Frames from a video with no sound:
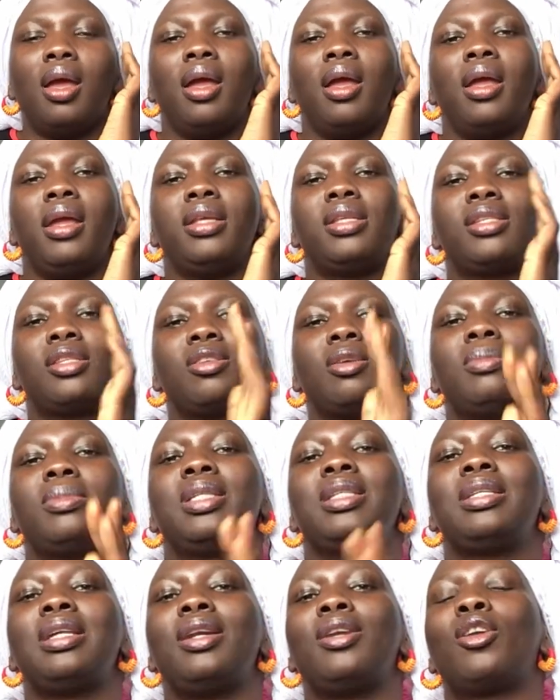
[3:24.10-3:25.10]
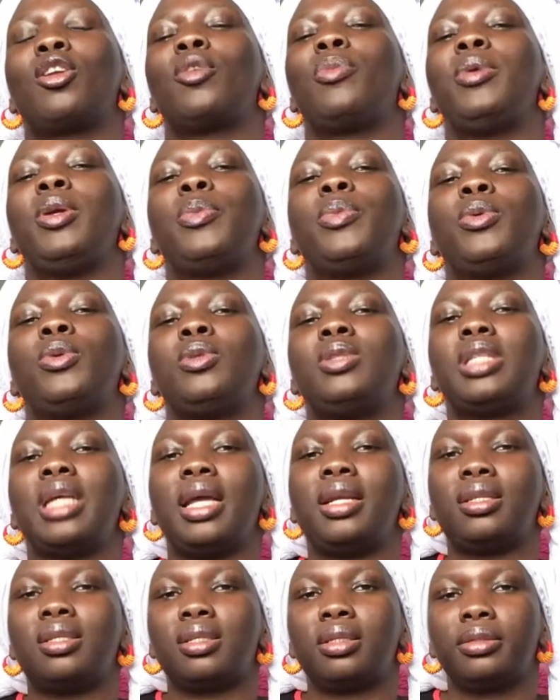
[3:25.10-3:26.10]
is something that a lot of people
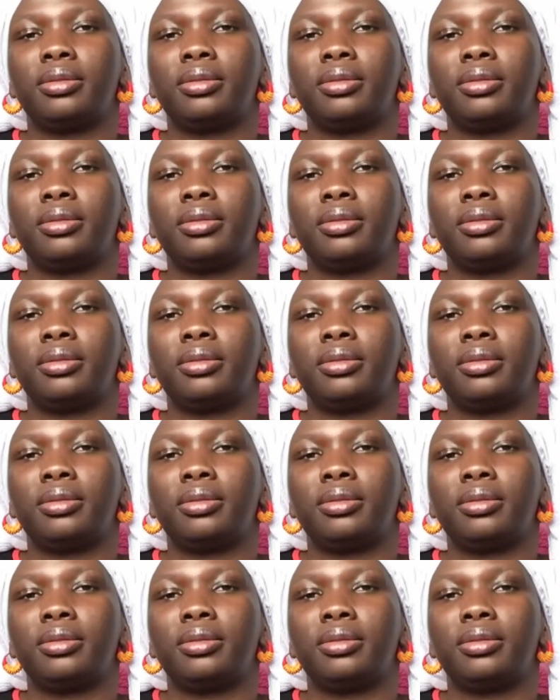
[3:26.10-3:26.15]
did.